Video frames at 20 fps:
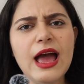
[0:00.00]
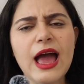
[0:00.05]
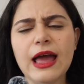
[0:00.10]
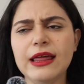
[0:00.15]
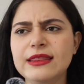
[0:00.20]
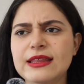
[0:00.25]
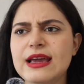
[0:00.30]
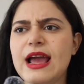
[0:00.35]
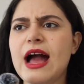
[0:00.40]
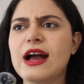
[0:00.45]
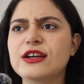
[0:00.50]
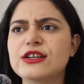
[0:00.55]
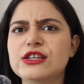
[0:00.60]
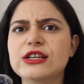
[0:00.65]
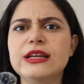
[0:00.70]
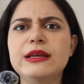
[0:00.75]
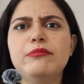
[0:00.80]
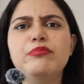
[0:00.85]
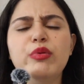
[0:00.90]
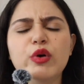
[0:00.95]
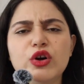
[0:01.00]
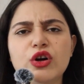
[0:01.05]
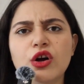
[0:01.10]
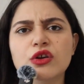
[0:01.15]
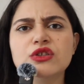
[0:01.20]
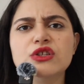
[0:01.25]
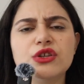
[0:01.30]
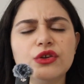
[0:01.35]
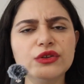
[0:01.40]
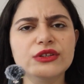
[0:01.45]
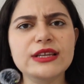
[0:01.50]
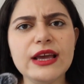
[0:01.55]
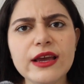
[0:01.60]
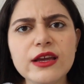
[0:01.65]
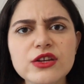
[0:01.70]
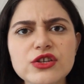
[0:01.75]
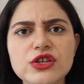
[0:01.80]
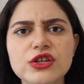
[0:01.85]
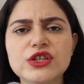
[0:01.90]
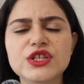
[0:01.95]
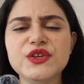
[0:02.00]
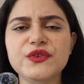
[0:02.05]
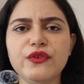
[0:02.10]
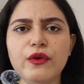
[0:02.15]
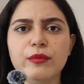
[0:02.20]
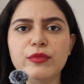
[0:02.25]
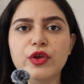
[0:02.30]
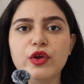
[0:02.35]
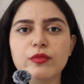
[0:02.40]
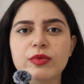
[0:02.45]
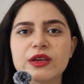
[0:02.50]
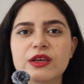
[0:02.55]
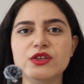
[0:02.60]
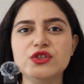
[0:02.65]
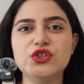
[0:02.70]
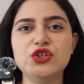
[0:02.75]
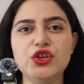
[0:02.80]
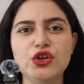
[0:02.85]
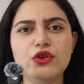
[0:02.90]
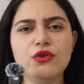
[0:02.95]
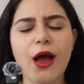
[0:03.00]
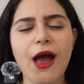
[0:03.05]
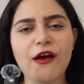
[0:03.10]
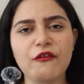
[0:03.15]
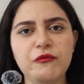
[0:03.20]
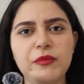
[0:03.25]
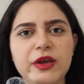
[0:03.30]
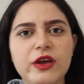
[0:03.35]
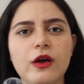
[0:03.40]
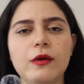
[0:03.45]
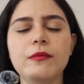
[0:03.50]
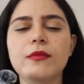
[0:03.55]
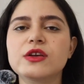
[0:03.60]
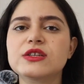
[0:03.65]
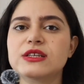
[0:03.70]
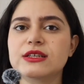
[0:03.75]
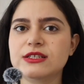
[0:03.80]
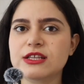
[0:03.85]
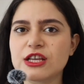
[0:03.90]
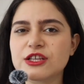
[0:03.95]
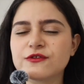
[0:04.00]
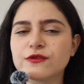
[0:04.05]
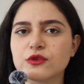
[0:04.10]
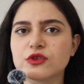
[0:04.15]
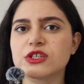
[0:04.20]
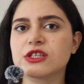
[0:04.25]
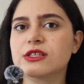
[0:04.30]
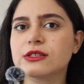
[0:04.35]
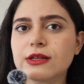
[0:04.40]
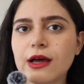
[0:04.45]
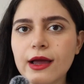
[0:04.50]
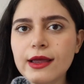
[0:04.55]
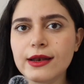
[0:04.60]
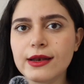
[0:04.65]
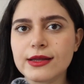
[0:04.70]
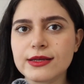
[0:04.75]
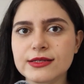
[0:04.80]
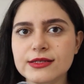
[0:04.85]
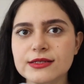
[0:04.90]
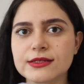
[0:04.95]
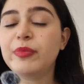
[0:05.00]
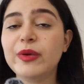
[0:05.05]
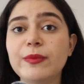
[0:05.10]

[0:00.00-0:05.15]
And they actually book consultations from you because you have become a successful stylist.